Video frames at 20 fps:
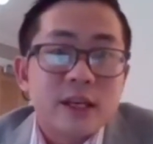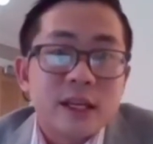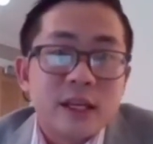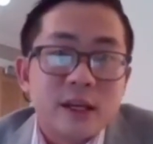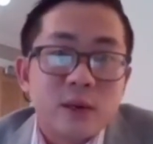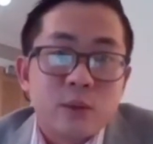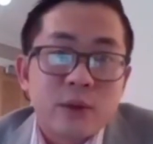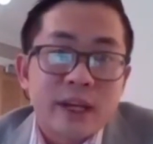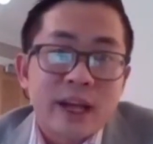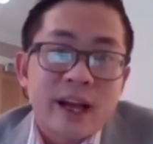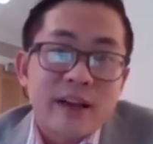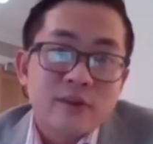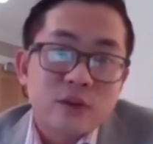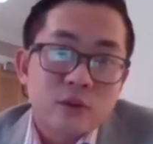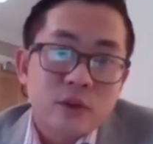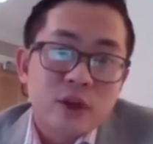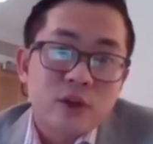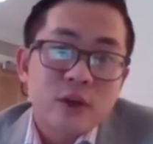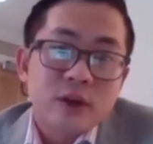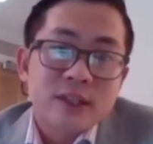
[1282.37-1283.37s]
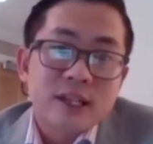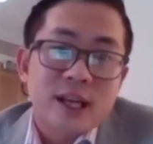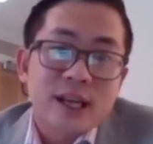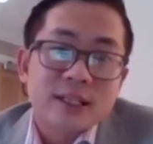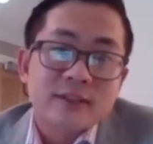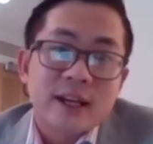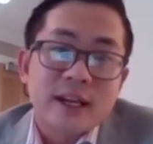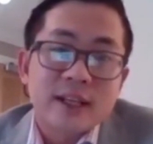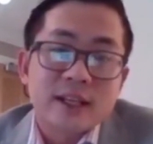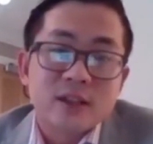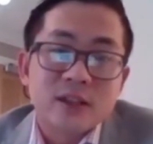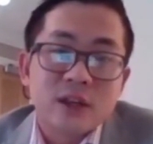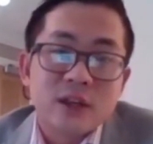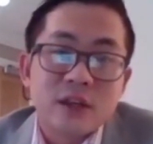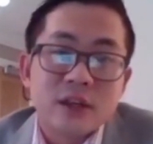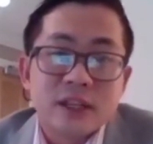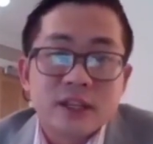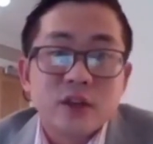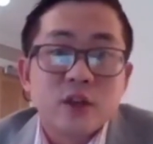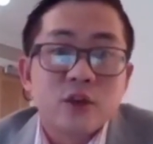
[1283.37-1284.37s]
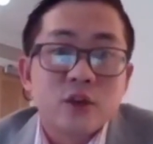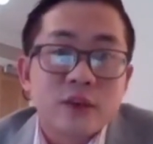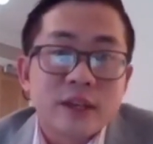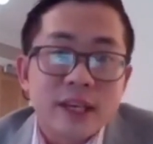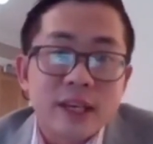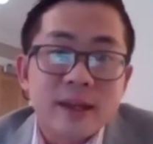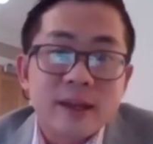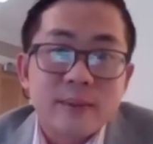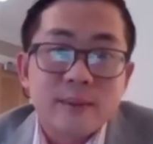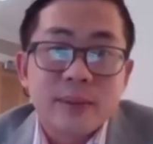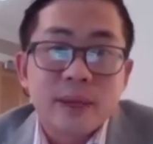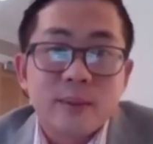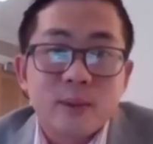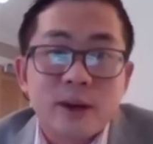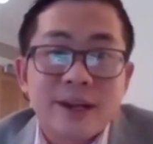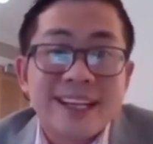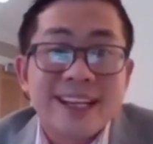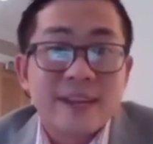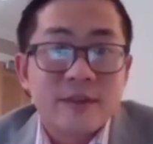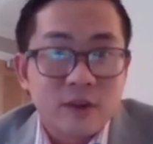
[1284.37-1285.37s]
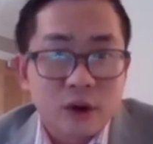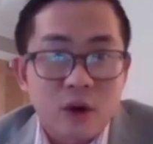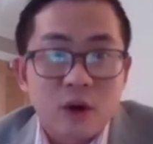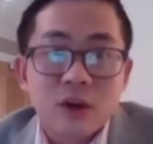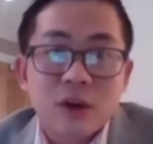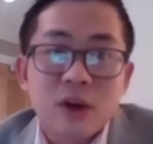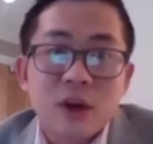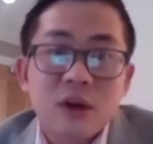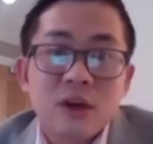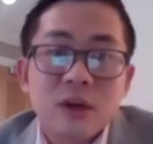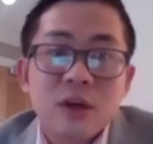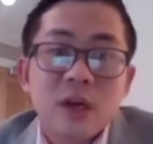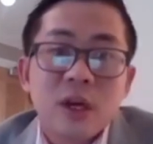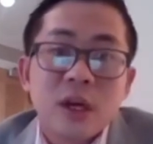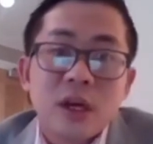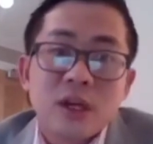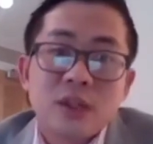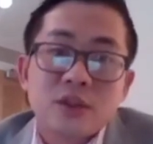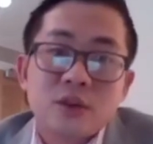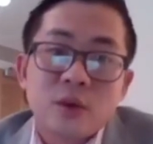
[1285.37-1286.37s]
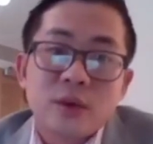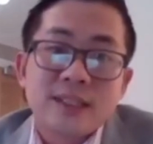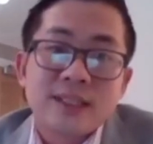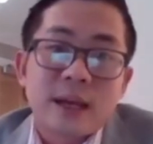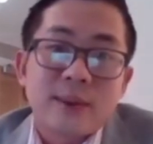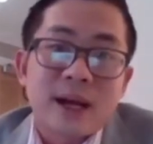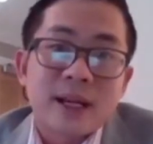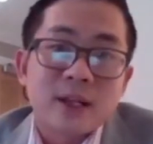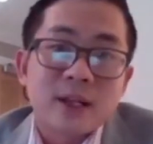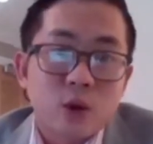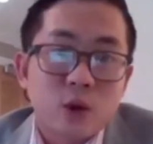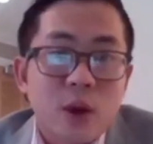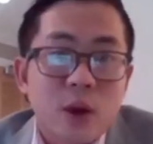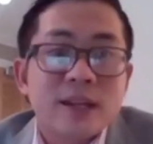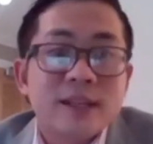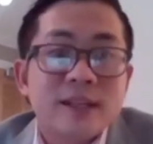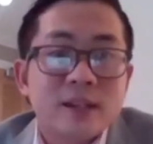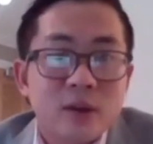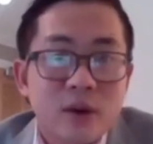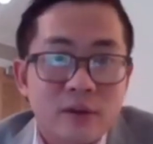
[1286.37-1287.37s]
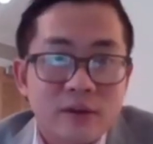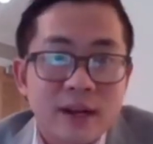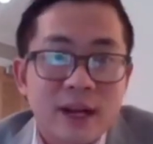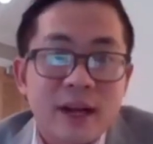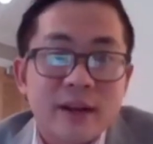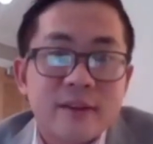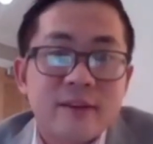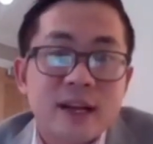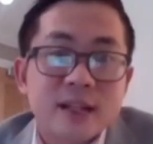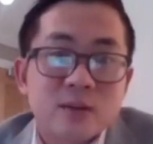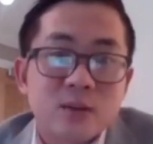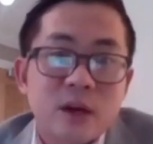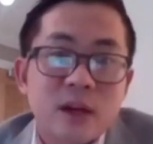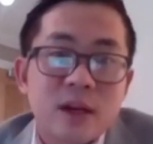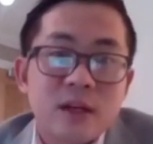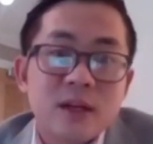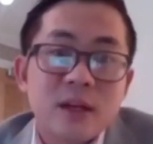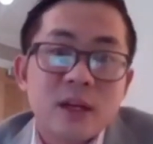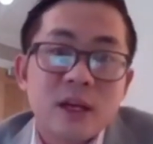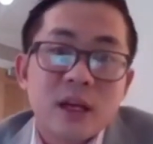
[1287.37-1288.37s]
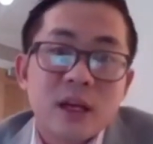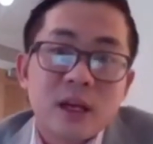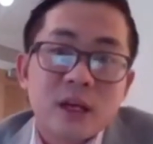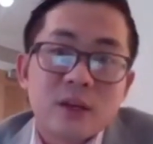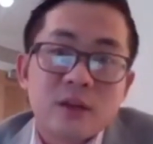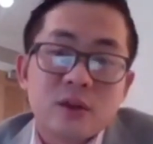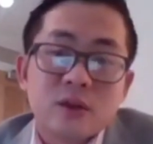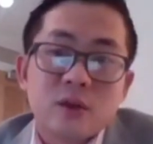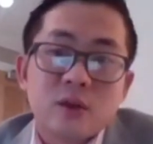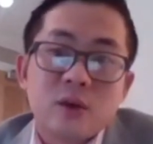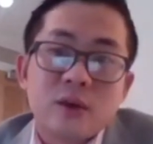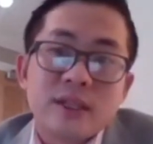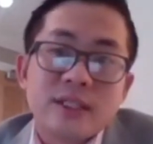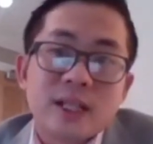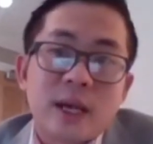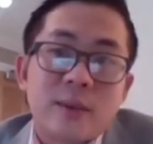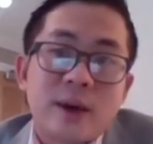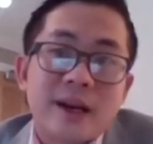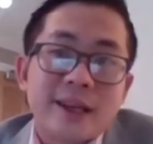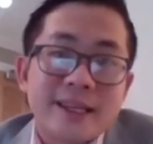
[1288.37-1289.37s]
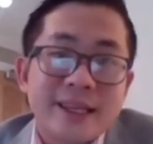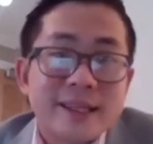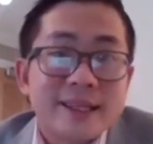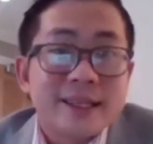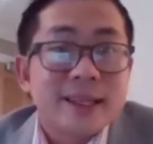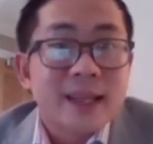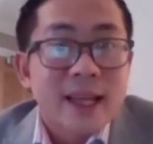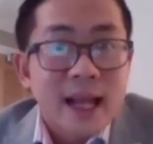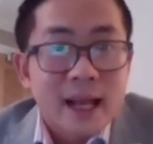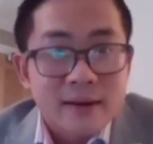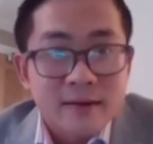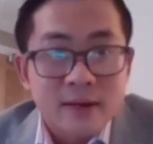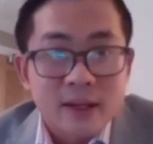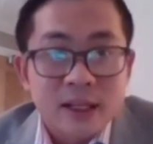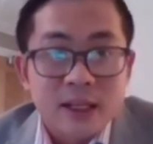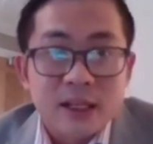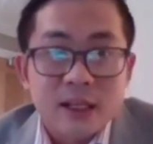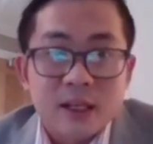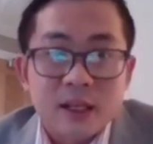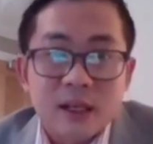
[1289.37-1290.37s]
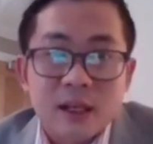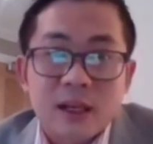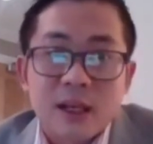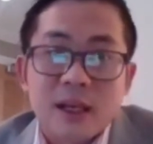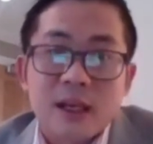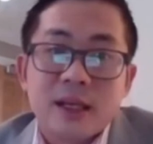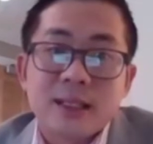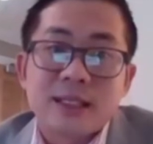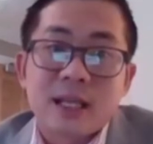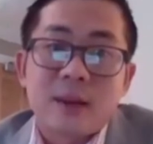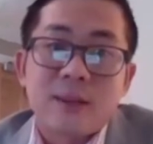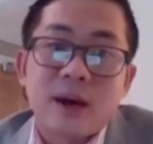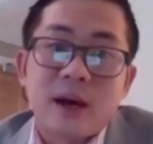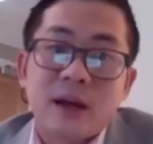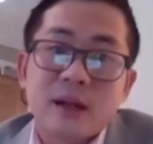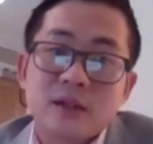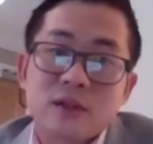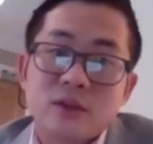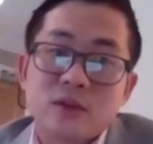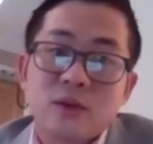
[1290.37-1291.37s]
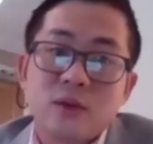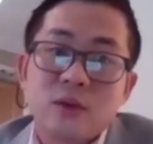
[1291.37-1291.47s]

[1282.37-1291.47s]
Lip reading: we have to recognize that in the UK, people live longer, so it's about the quality of life as well. It's about eating healthily. It's about